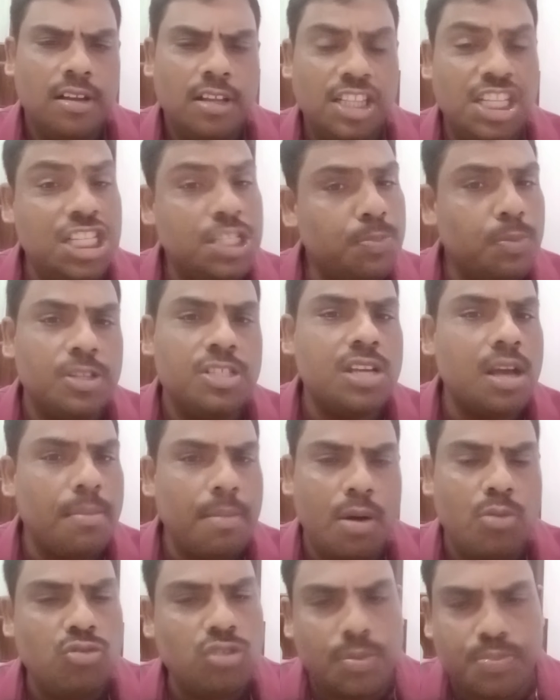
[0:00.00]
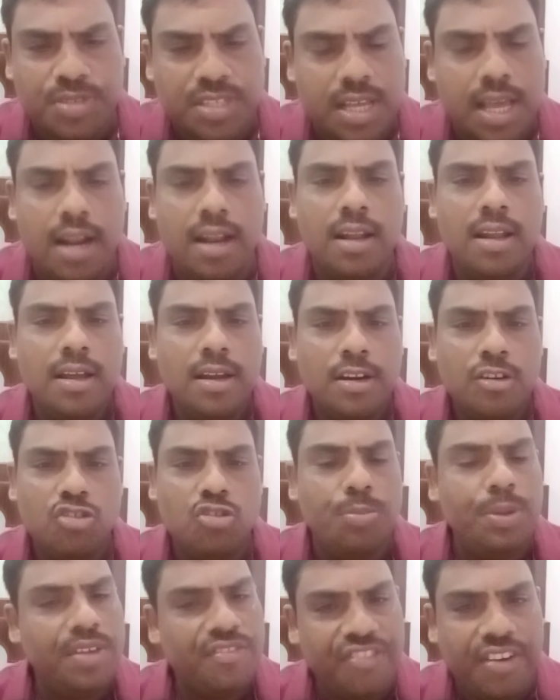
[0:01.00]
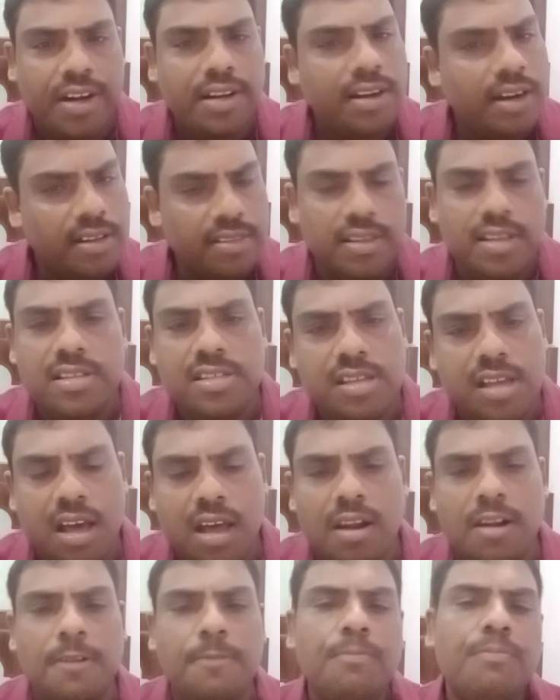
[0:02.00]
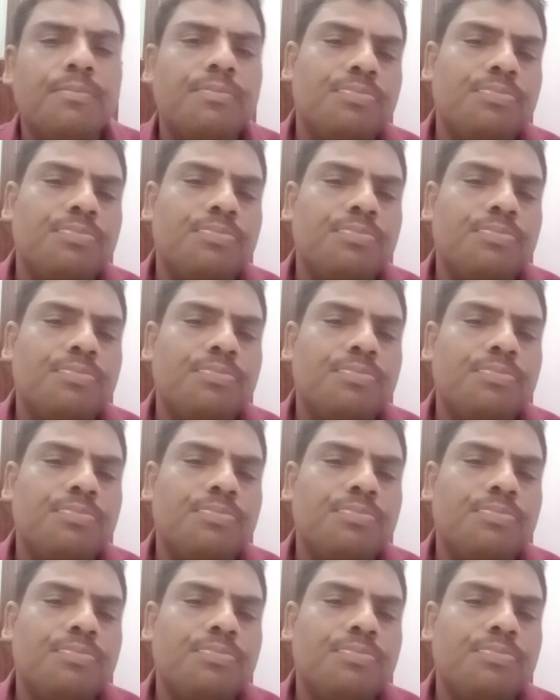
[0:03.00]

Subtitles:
this much amount of sale to be effected this year,